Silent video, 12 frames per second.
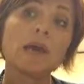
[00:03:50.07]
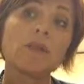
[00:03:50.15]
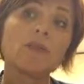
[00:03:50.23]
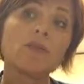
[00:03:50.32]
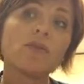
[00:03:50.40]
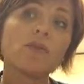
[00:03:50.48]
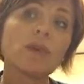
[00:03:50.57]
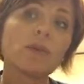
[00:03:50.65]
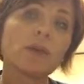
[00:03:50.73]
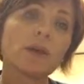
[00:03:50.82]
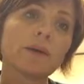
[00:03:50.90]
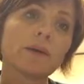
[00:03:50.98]
And then the
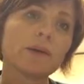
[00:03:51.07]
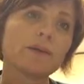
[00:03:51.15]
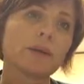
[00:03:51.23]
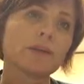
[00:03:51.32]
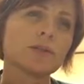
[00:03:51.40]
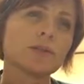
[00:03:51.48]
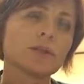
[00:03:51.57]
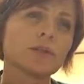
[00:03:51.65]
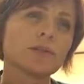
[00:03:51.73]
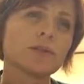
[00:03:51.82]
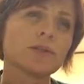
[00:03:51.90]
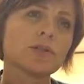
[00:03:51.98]
final one I want to direct your
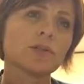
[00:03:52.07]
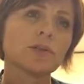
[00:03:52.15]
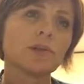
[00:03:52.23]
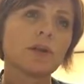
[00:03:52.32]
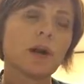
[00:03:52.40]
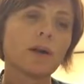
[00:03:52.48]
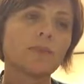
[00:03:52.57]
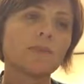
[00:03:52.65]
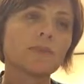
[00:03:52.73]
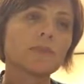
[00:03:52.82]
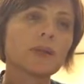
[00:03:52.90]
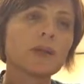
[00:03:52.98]
attention to
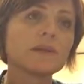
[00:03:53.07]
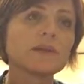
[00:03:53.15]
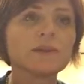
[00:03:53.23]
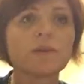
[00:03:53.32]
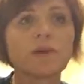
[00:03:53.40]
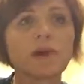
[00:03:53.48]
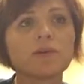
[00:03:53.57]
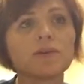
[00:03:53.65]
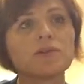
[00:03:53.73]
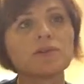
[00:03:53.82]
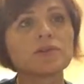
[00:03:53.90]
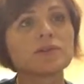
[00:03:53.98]
is around
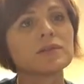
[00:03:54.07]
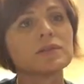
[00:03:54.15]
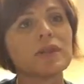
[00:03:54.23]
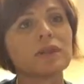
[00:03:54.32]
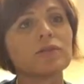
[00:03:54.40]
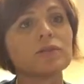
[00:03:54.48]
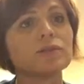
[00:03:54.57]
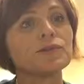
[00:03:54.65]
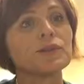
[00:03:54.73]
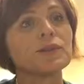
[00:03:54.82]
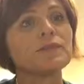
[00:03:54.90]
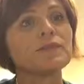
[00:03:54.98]
universal design for
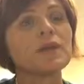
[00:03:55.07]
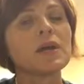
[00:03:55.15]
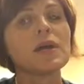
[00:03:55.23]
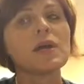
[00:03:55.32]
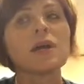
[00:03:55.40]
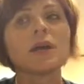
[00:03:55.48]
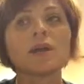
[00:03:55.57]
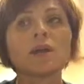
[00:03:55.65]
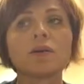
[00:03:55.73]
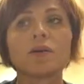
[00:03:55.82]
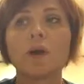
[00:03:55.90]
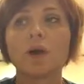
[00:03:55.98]
learning. And I
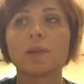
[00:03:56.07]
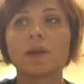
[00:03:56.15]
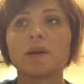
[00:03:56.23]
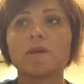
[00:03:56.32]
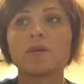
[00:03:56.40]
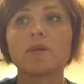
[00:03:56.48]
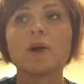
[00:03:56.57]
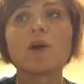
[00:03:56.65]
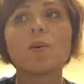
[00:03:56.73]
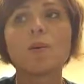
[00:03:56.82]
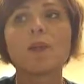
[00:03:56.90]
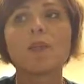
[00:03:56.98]
don't know how many of you
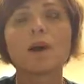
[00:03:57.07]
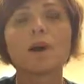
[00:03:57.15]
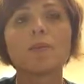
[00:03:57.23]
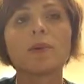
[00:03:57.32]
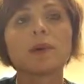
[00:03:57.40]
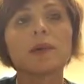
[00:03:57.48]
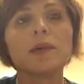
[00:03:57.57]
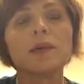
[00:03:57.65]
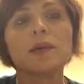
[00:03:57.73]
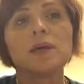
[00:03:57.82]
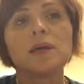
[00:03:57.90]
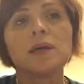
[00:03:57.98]
know about that, but
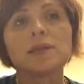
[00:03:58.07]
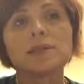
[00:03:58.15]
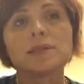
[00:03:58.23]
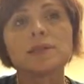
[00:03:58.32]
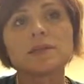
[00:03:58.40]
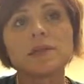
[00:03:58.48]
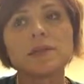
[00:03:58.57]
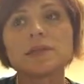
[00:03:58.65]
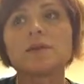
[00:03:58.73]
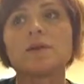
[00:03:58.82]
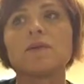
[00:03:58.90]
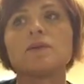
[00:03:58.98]
it's this
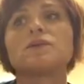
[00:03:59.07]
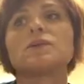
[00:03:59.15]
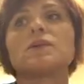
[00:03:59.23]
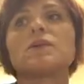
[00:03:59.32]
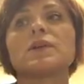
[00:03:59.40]
idea of using